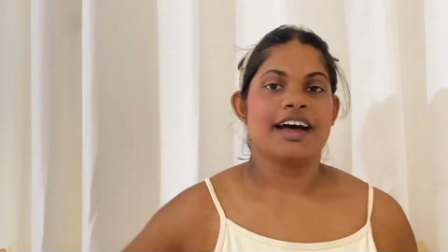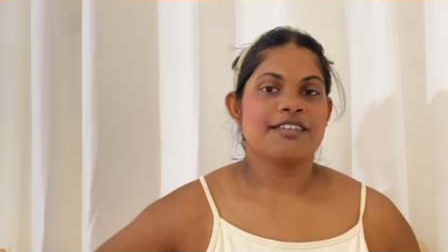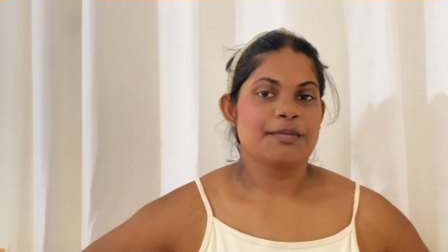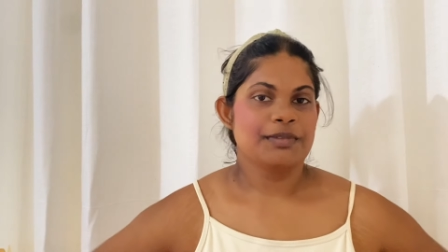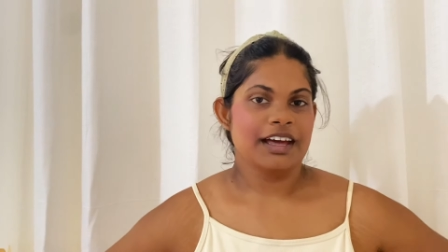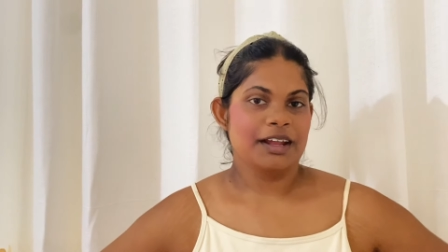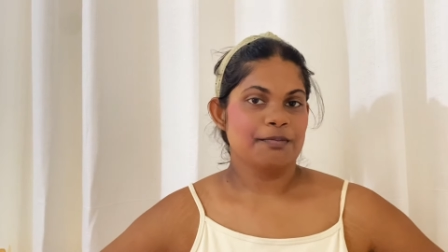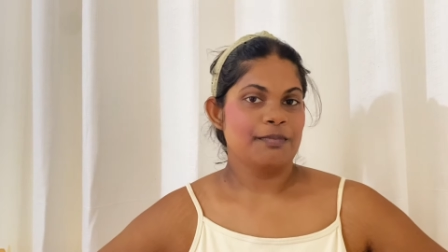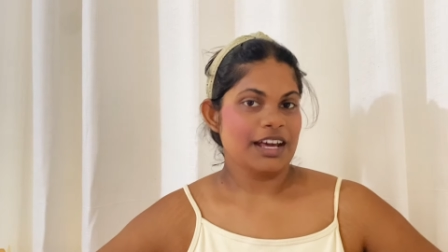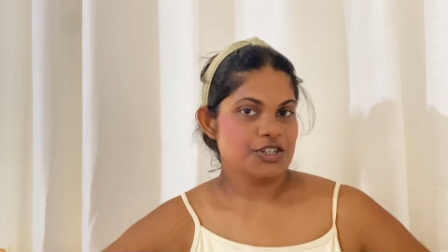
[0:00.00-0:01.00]
applied
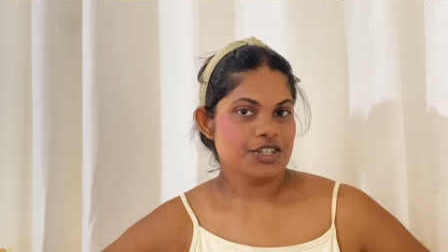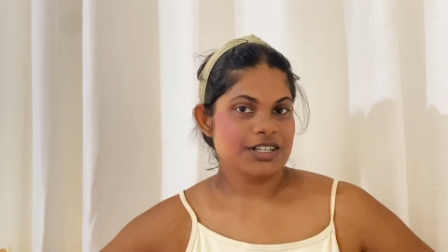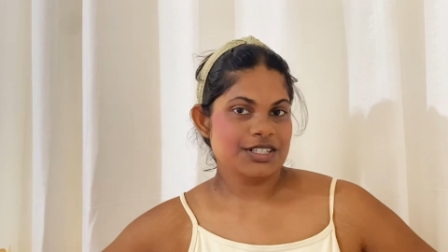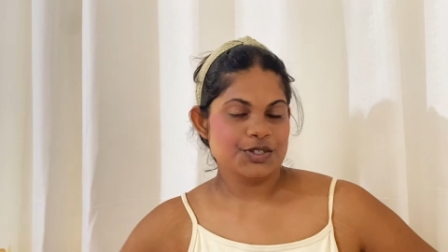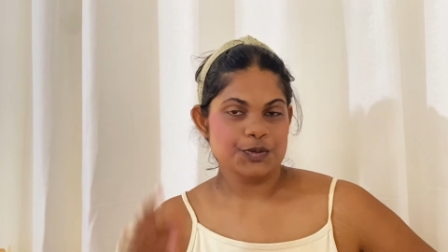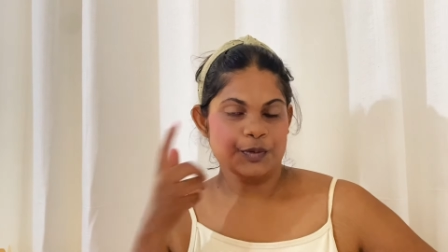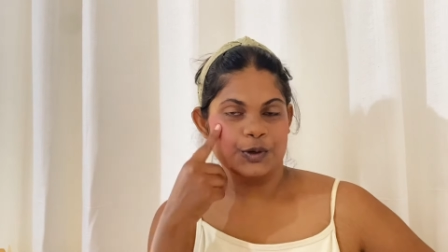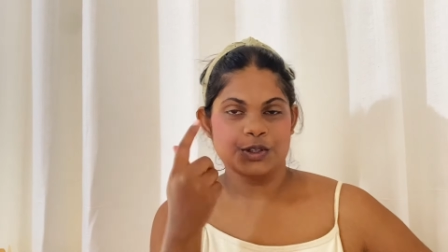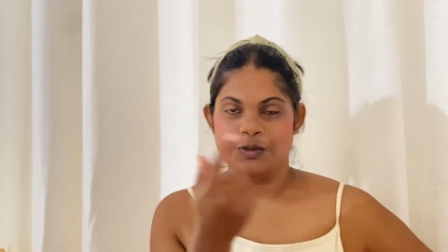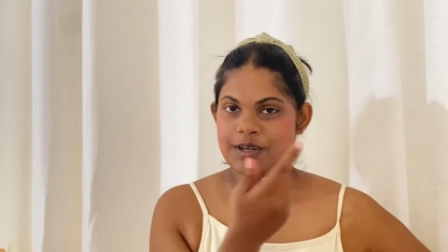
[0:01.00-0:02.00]
blushers to both
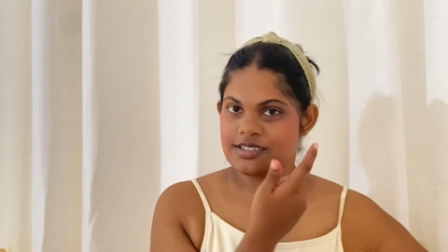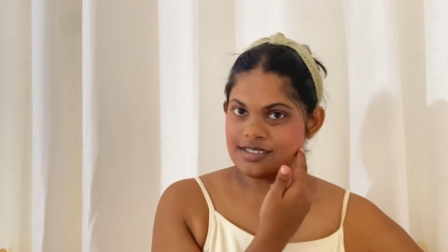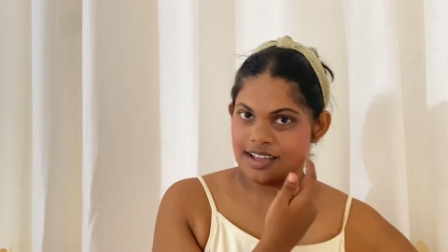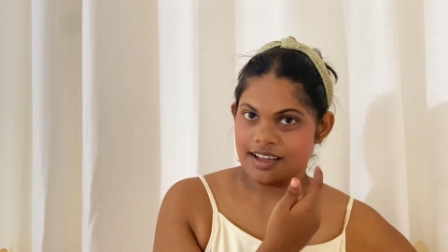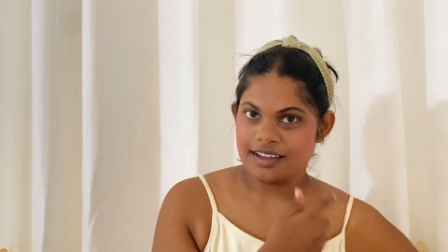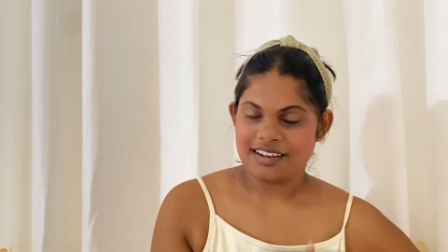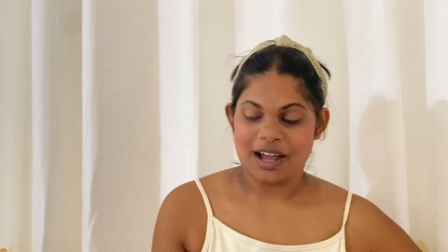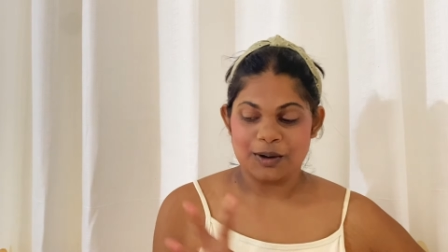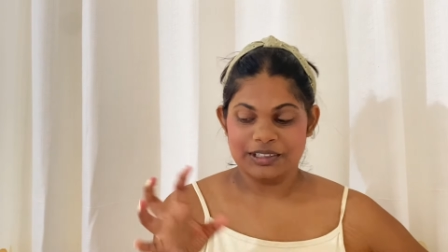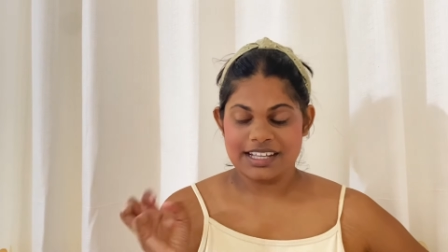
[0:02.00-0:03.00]
of my side.
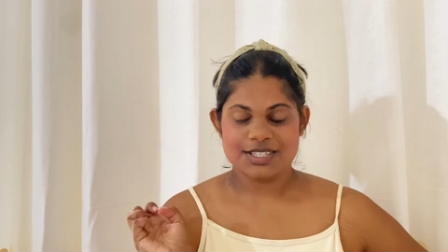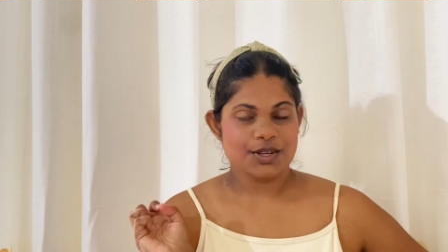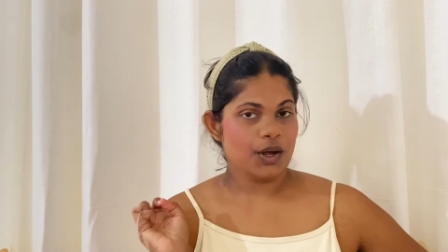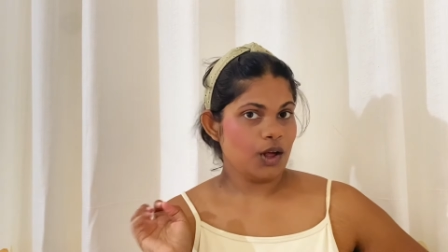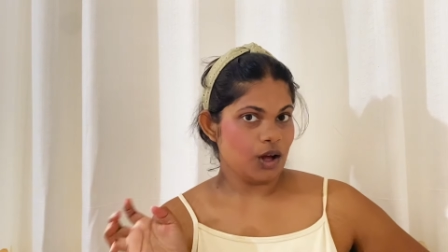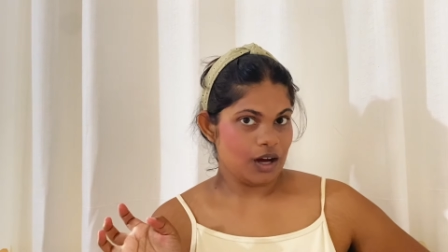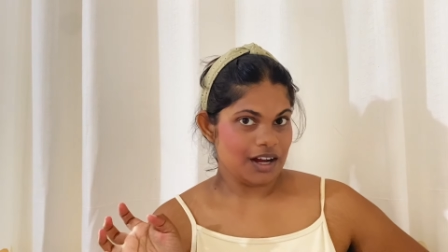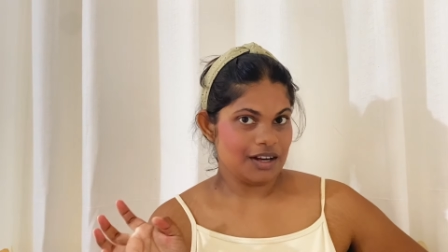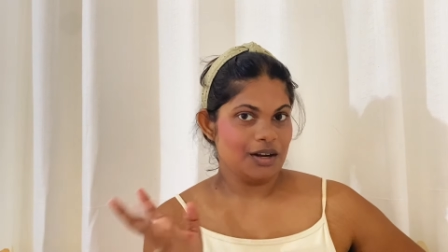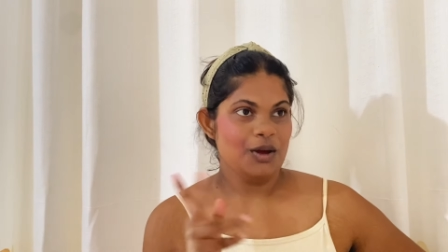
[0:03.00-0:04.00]
Now let's go
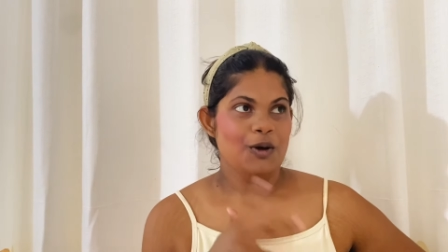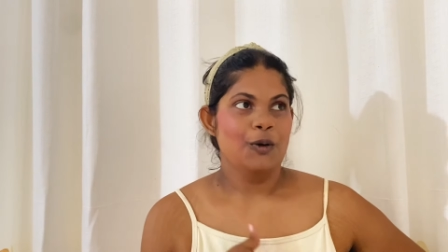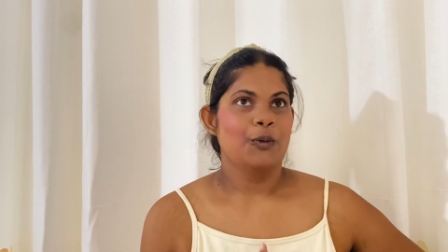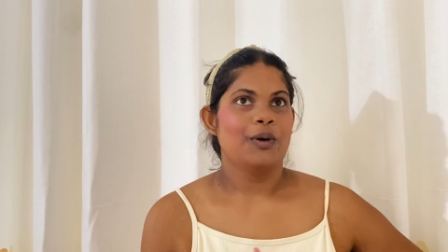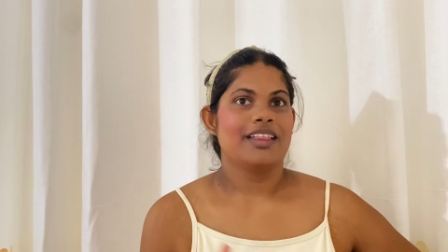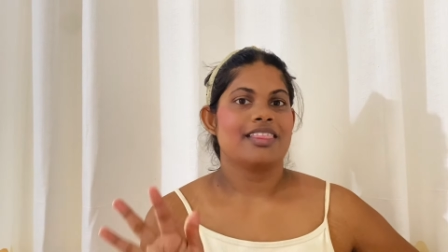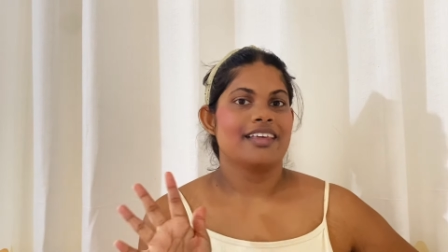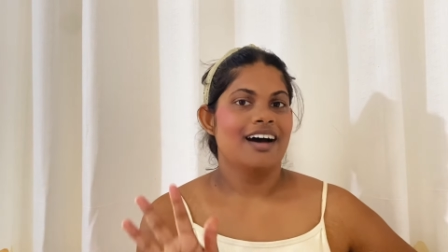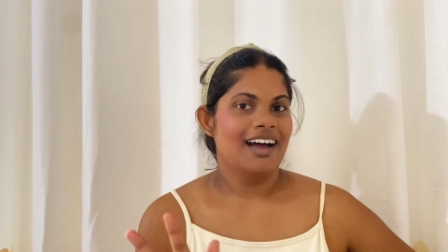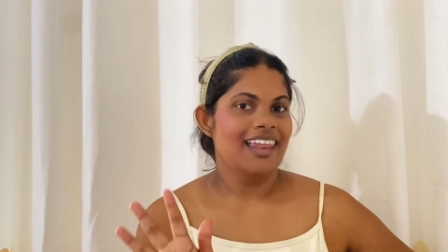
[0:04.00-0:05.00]
on with the
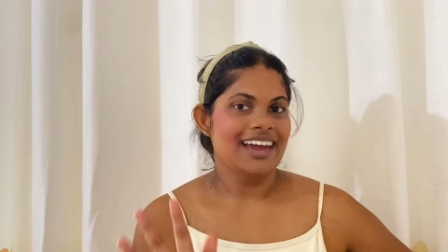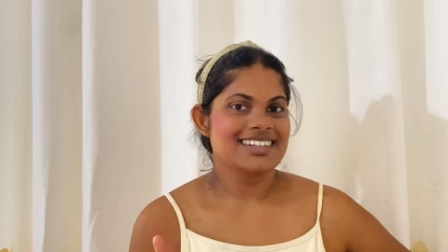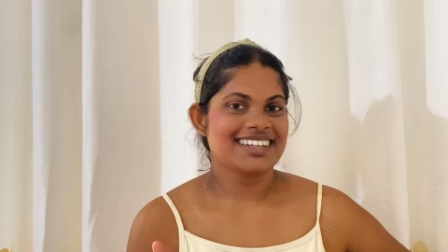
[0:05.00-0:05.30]
highlight.